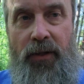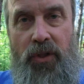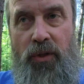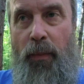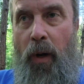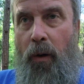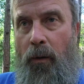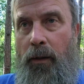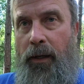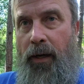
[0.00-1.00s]
a small
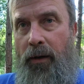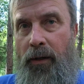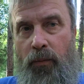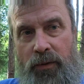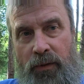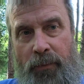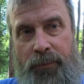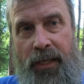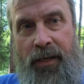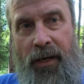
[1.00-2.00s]
area with some
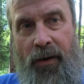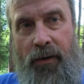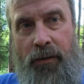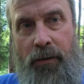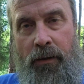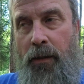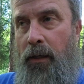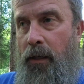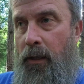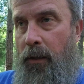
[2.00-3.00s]
dead air,
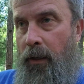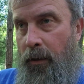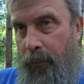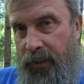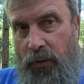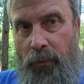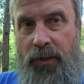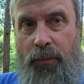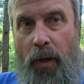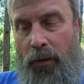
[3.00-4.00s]
but it's going to be
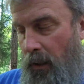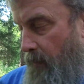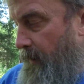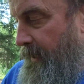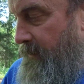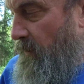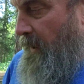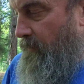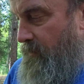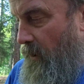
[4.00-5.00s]
small and compact. So I
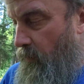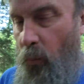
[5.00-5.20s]
would go with